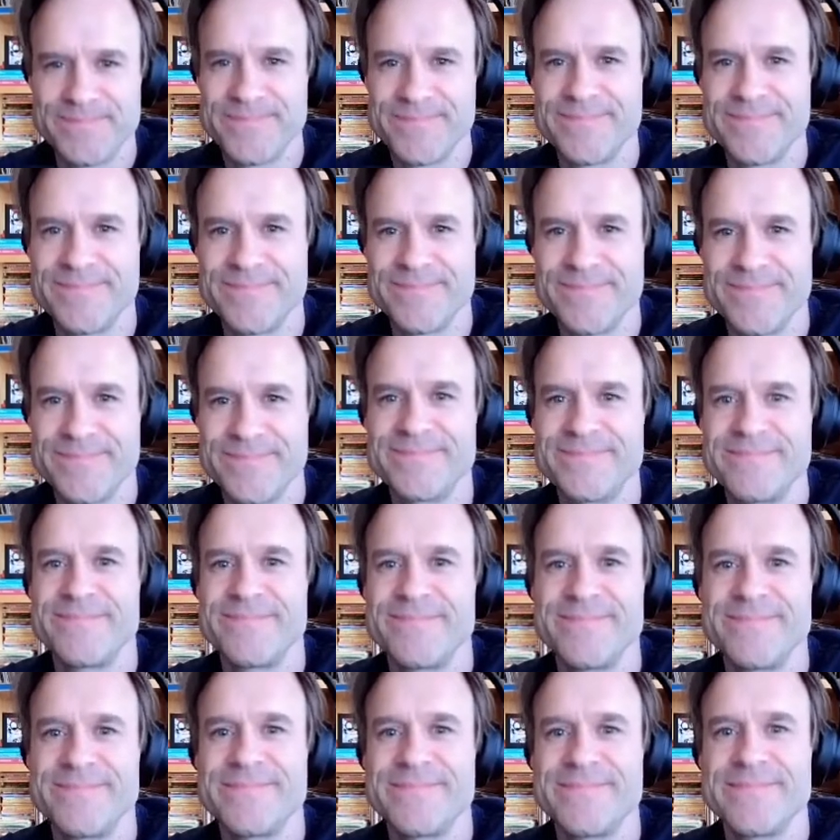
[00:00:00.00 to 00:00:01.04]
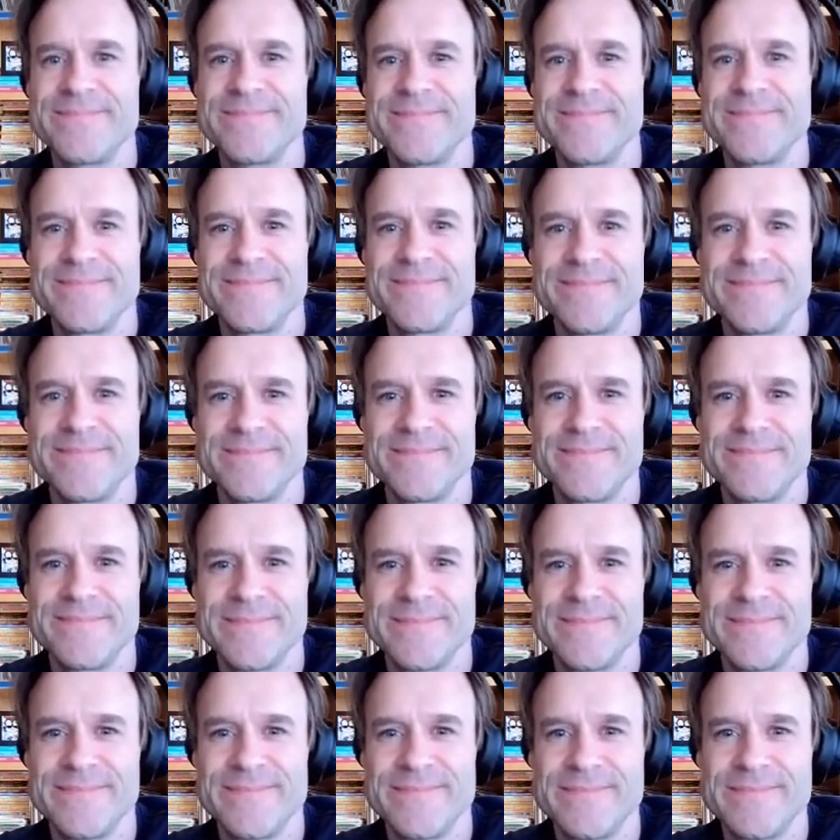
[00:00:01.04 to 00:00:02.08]

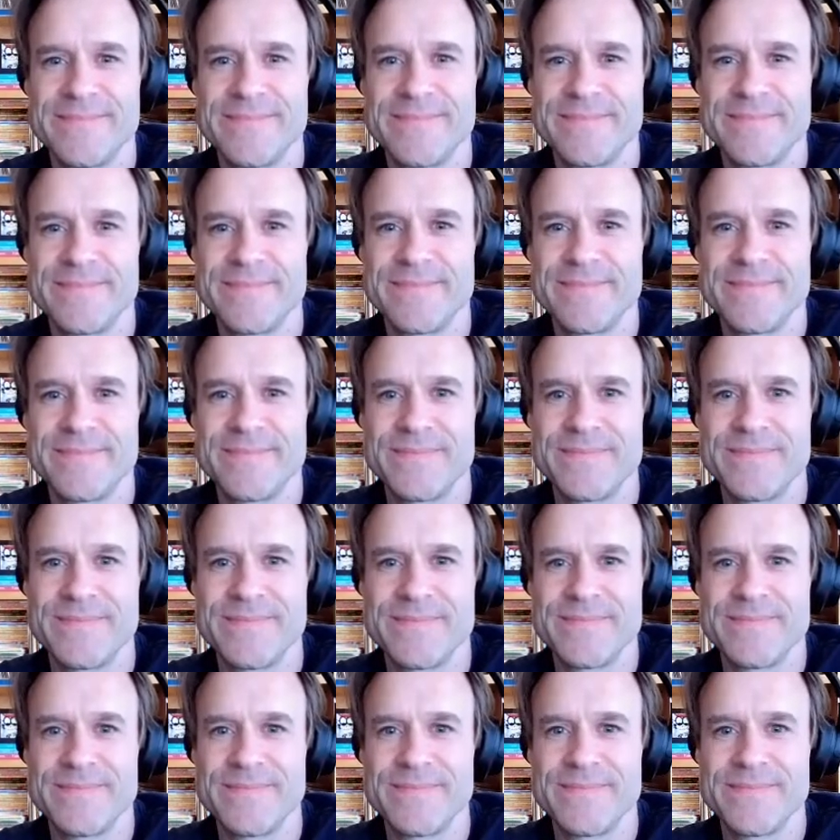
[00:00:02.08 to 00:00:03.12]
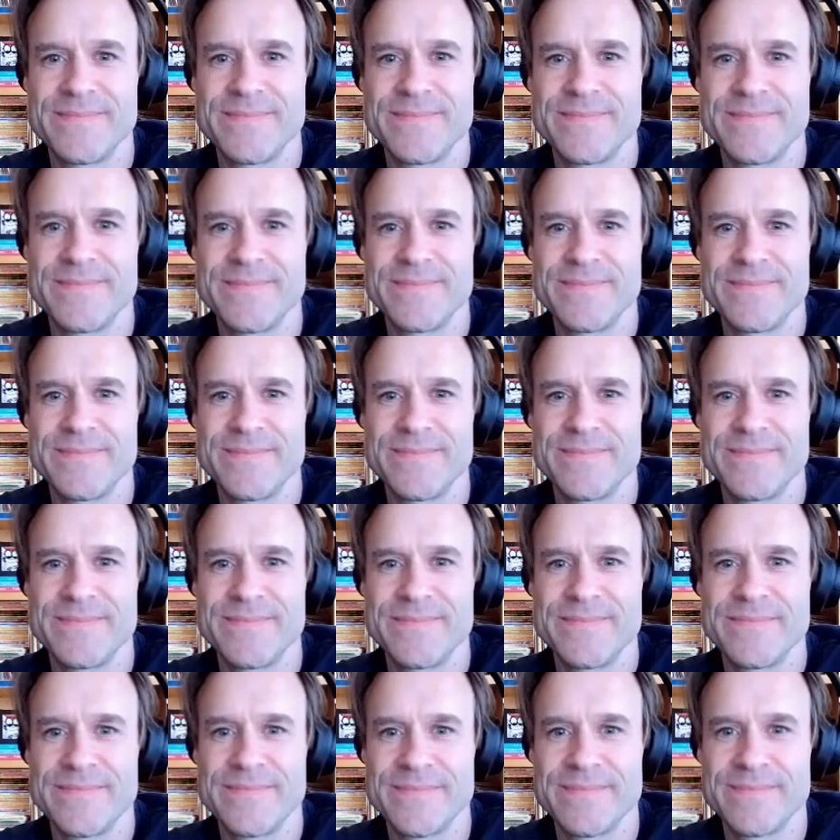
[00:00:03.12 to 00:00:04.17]

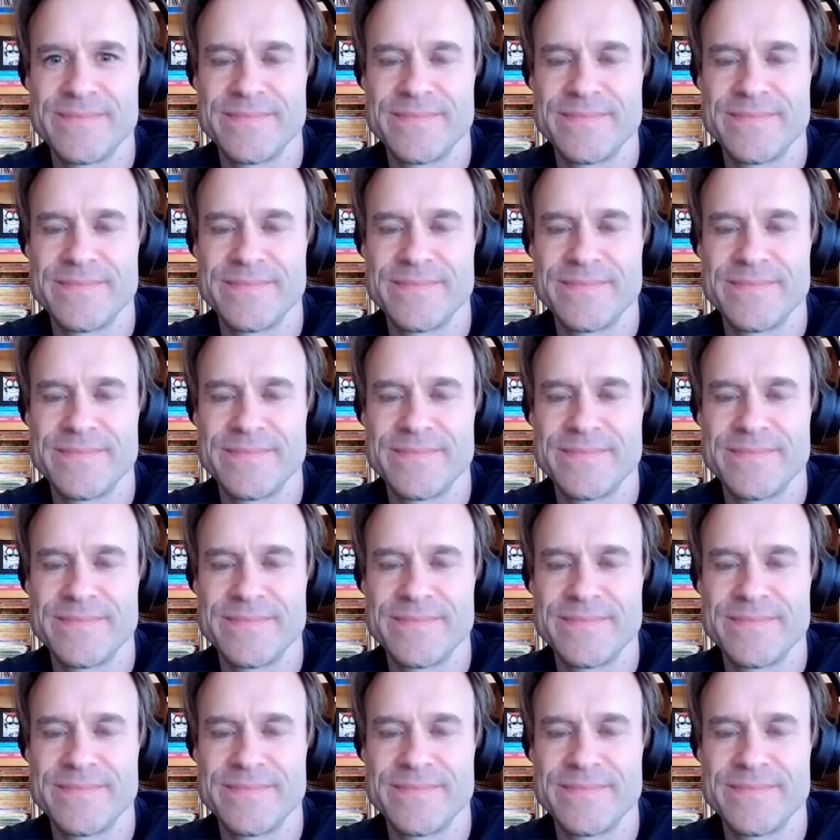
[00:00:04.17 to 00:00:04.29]
[no speech]